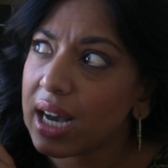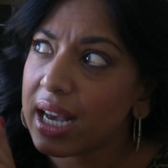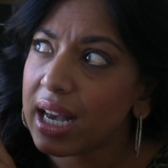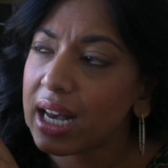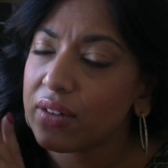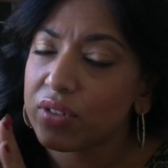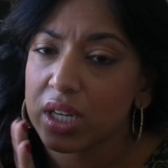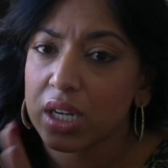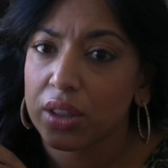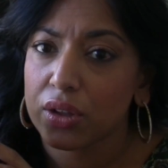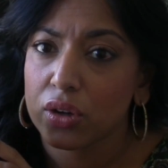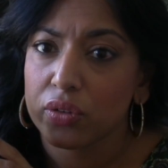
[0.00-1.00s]
I have
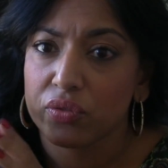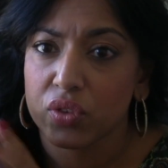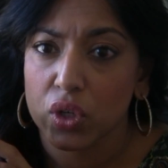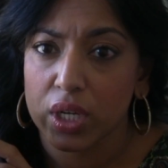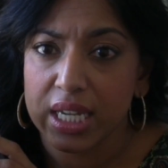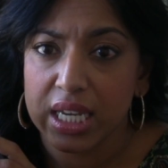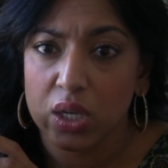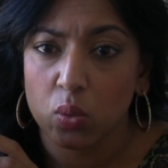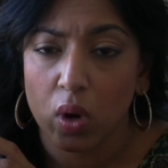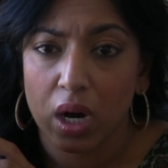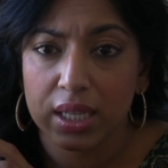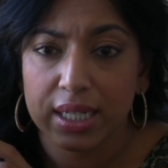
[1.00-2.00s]
another Vernis
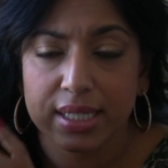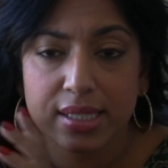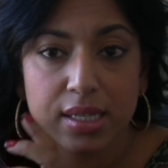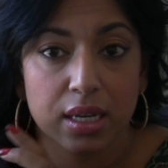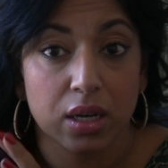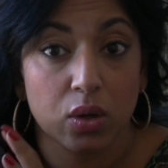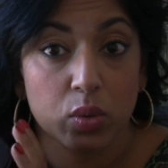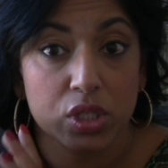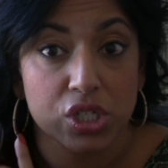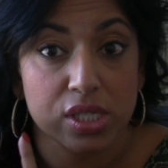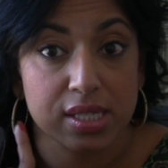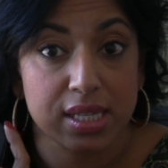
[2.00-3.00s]
wallet, uh,
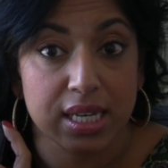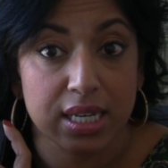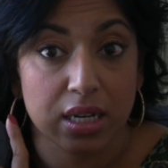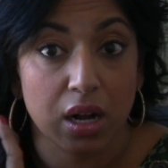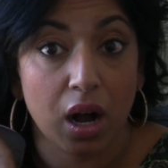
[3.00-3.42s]
which is the